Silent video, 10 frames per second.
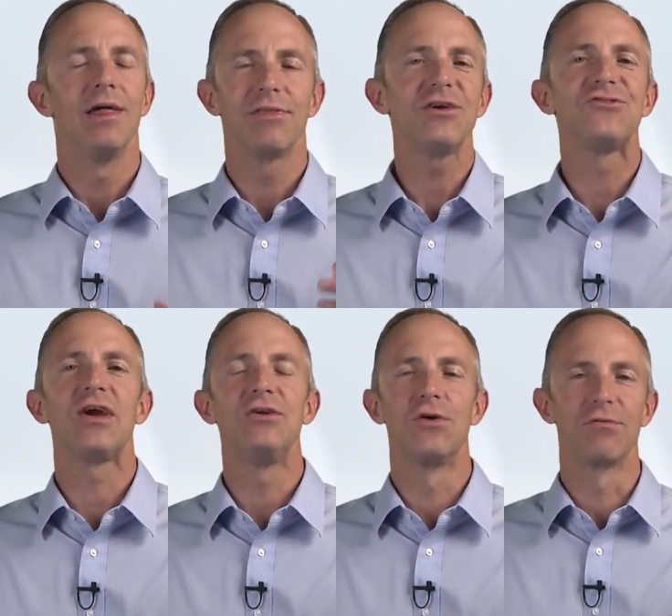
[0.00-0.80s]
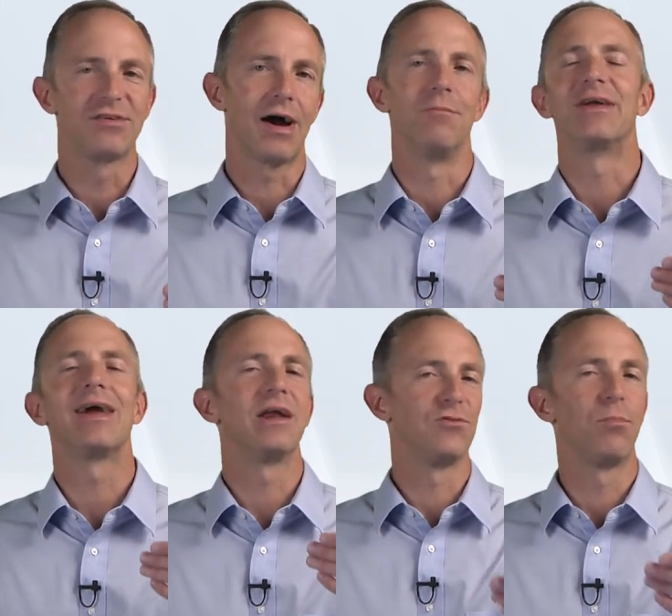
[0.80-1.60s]
Things change over time. And
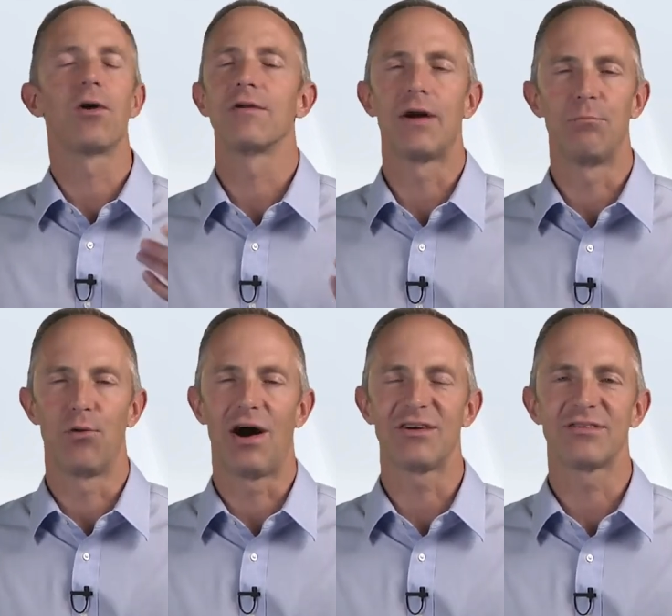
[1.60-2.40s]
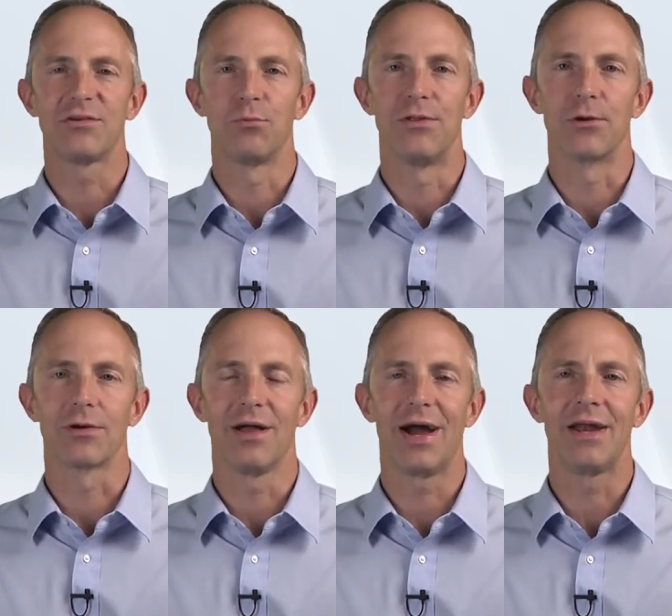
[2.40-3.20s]
again, as part of that process with your
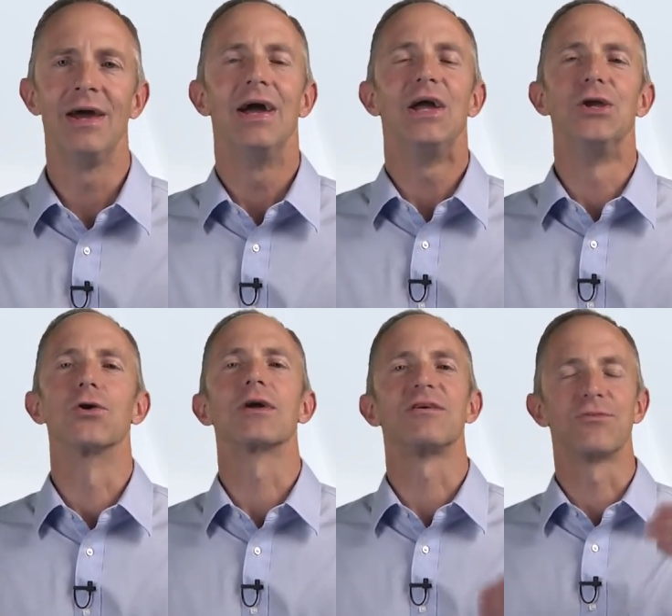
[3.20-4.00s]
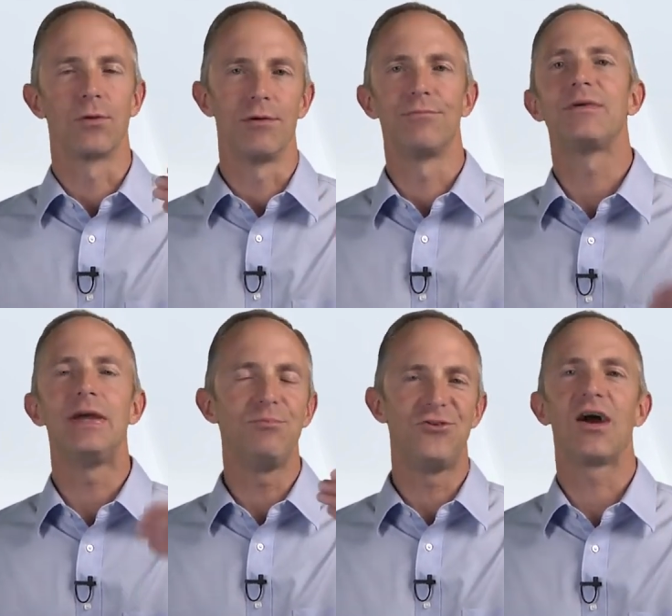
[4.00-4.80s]
client, you're going to sort of
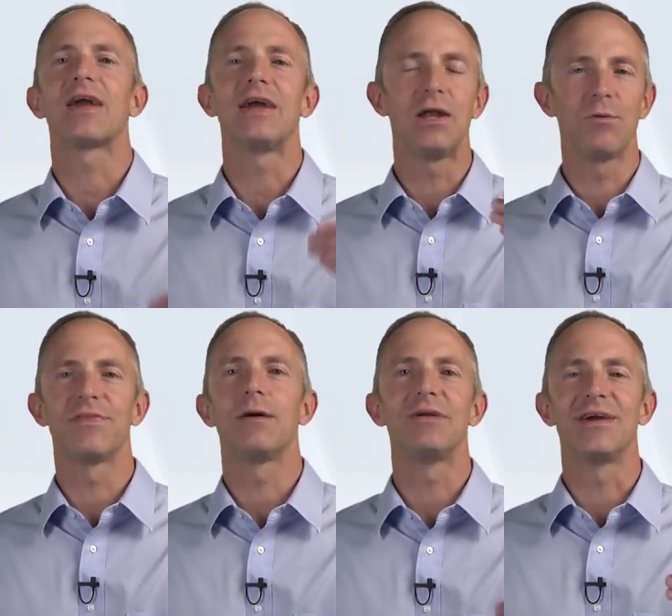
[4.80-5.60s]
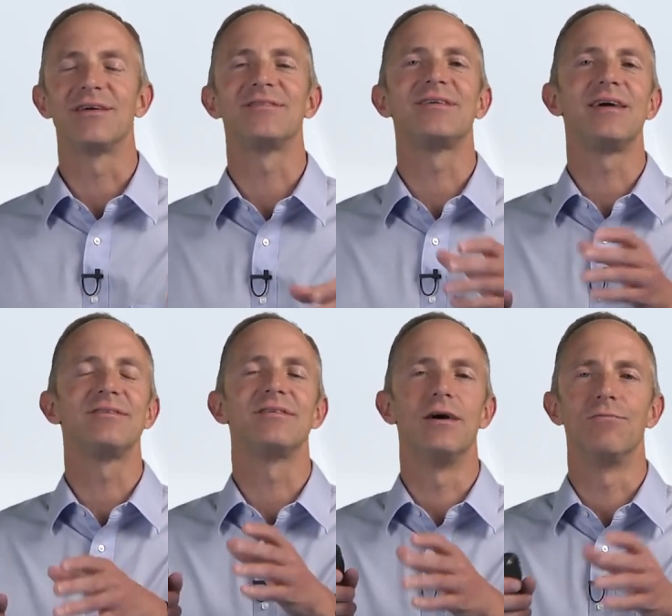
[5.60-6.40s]
keep checking in with them to get a
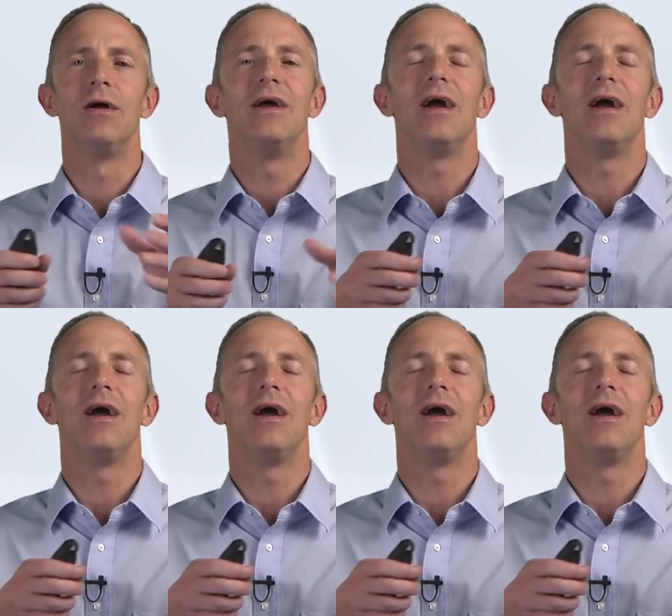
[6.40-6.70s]
sense of,